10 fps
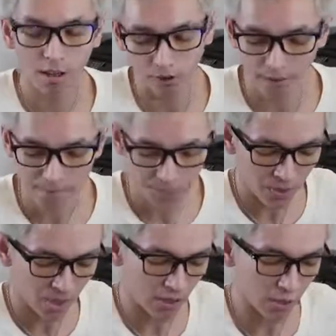Okay,
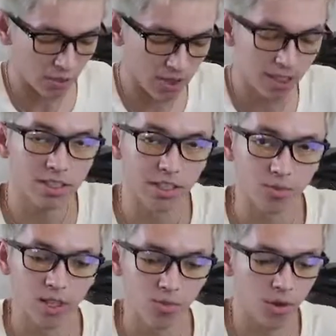those are testing.
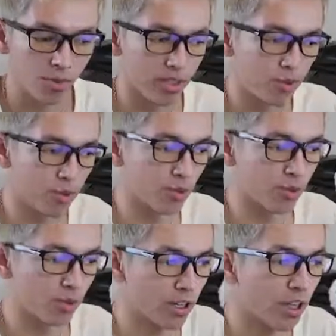We let them run. We see which
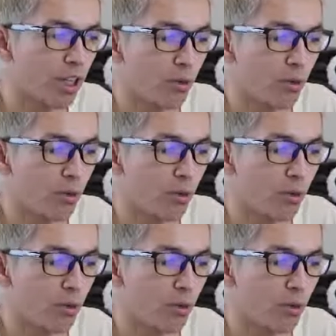ones work.